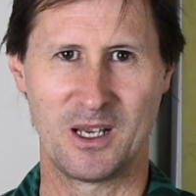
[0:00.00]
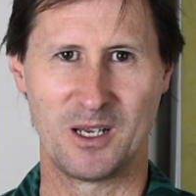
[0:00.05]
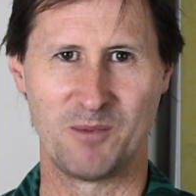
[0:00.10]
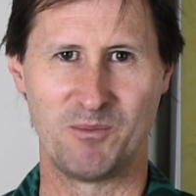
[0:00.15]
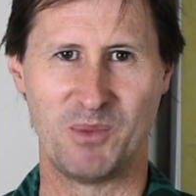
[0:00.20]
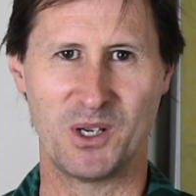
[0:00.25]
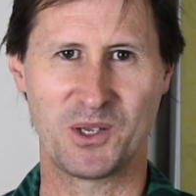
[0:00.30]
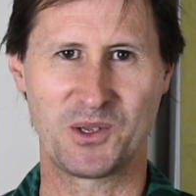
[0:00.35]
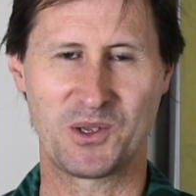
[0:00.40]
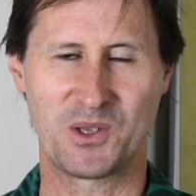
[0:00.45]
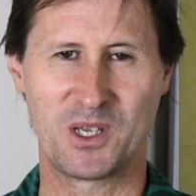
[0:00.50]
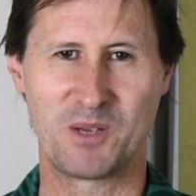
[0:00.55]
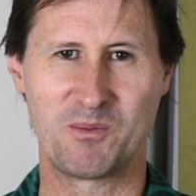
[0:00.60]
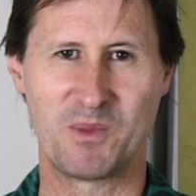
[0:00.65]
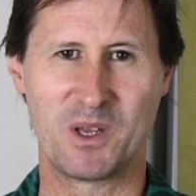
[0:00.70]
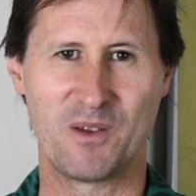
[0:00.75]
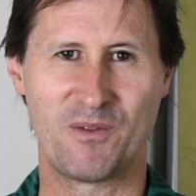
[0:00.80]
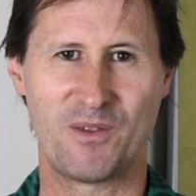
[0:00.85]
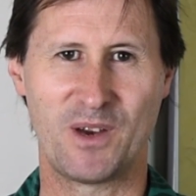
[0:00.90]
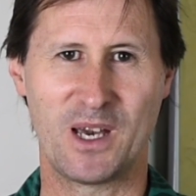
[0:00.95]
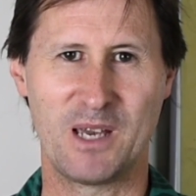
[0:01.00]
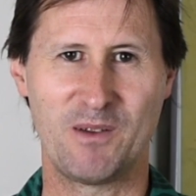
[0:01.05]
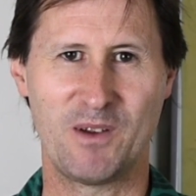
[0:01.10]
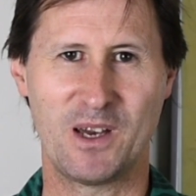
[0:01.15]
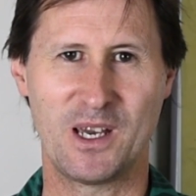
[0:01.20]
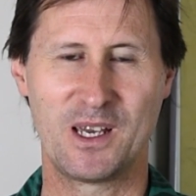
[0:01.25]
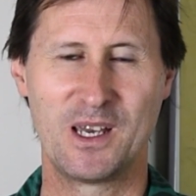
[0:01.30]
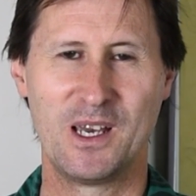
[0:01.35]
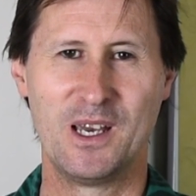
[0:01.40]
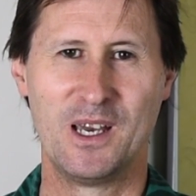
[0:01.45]
a boss did me a
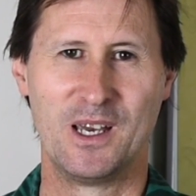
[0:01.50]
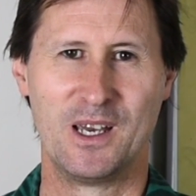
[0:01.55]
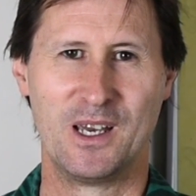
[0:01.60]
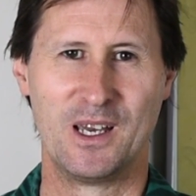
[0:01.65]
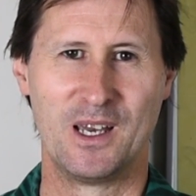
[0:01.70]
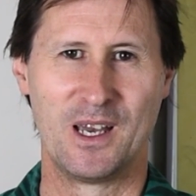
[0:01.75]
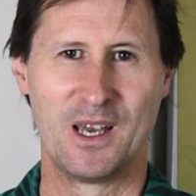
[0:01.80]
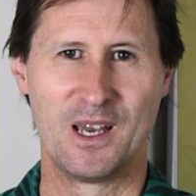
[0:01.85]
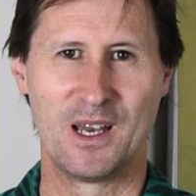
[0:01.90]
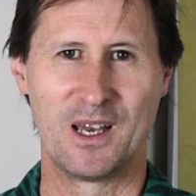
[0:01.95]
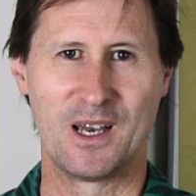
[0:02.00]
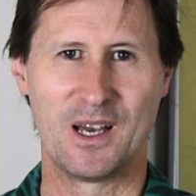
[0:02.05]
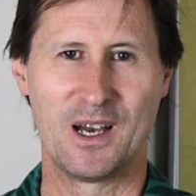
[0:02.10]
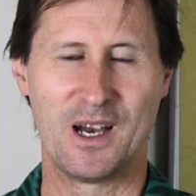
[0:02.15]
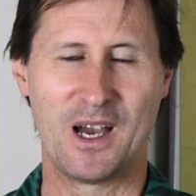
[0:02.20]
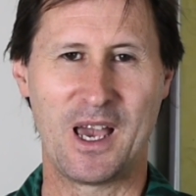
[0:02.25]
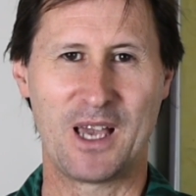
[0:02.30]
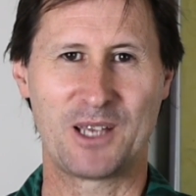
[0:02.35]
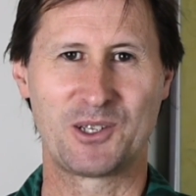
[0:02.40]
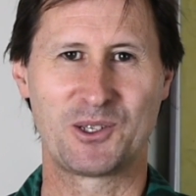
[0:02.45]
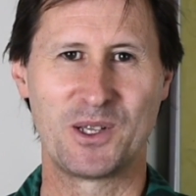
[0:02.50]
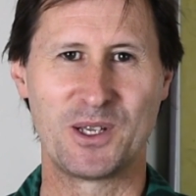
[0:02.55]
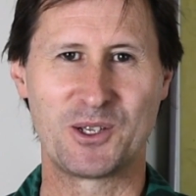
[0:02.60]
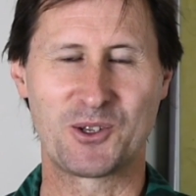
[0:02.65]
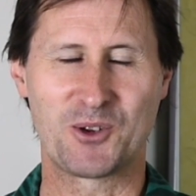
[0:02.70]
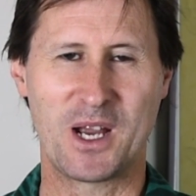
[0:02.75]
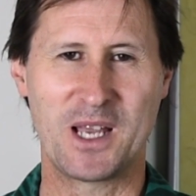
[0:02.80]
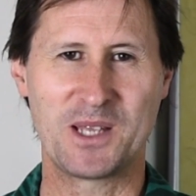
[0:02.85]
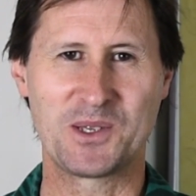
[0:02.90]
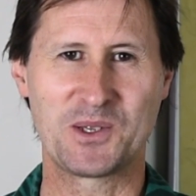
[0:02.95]
favour. I actually
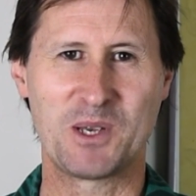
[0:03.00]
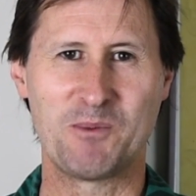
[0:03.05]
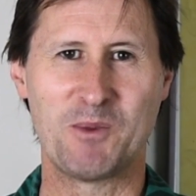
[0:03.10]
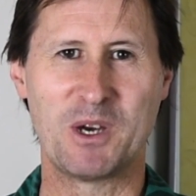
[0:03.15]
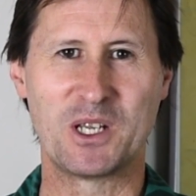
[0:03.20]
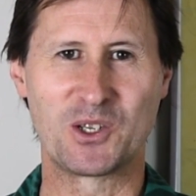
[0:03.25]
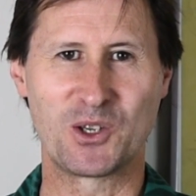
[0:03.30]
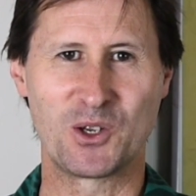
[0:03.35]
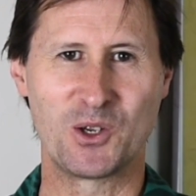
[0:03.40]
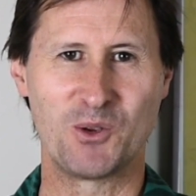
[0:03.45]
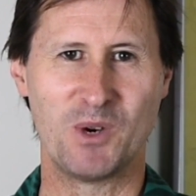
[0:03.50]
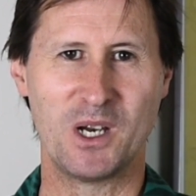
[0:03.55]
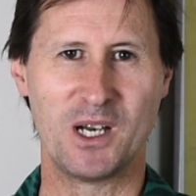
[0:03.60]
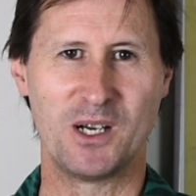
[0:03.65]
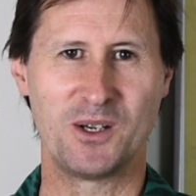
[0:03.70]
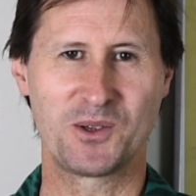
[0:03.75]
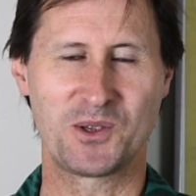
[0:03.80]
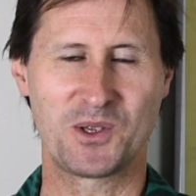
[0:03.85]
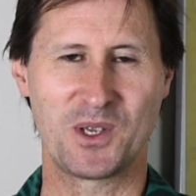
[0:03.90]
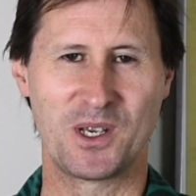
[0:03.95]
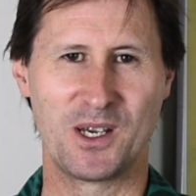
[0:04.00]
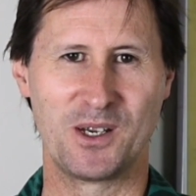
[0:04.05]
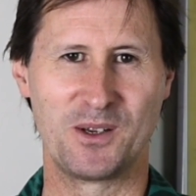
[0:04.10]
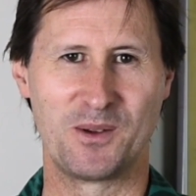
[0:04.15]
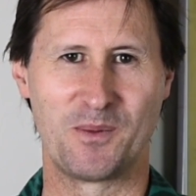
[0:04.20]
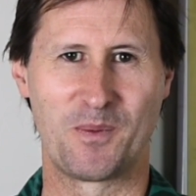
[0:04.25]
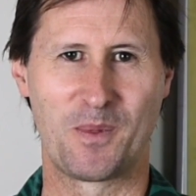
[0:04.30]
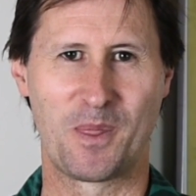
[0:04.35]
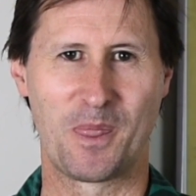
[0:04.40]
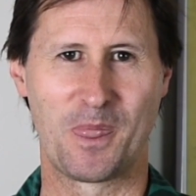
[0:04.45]
trained someone too well,
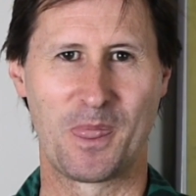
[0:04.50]
so